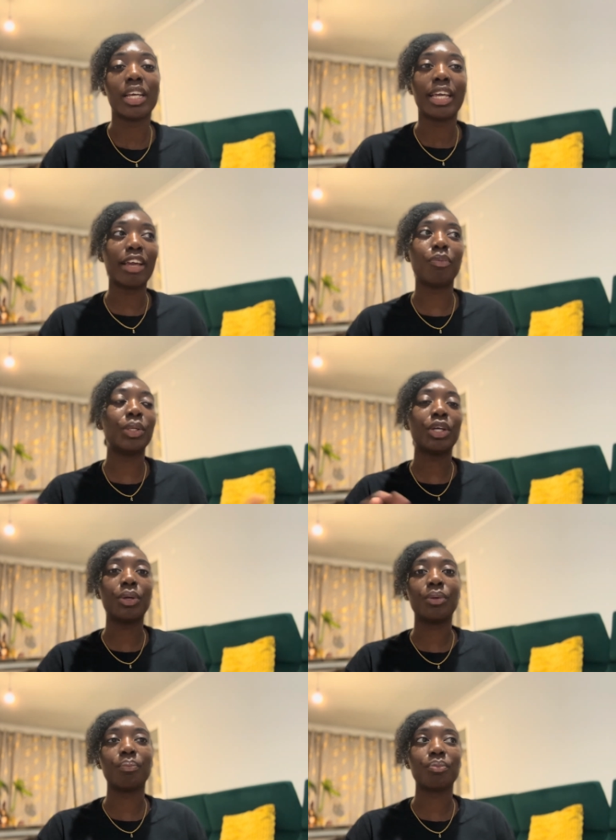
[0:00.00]
If we
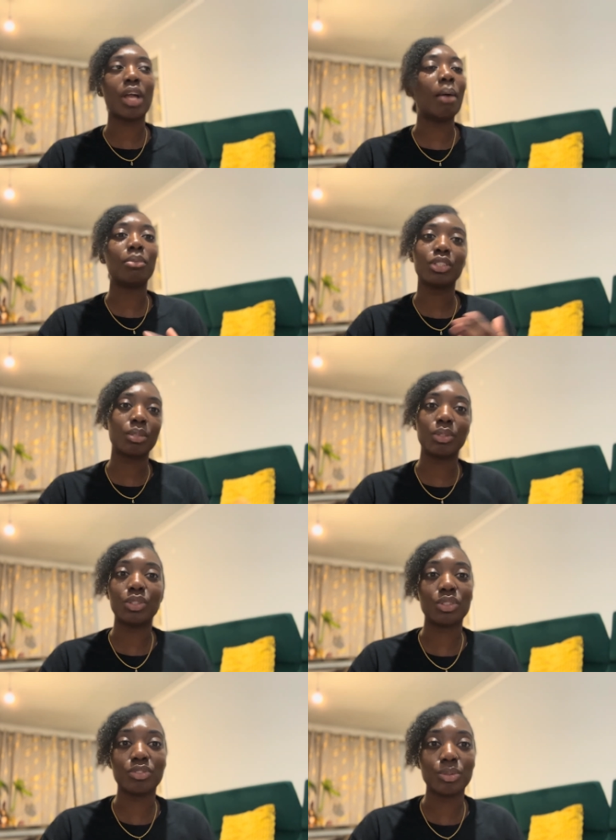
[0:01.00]
don't, I'm not someone
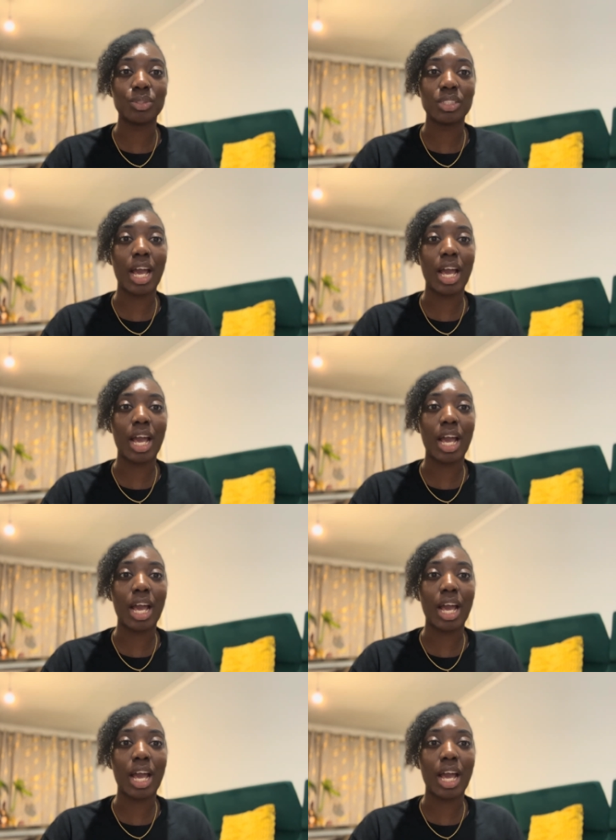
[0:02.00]
who's gonna force it.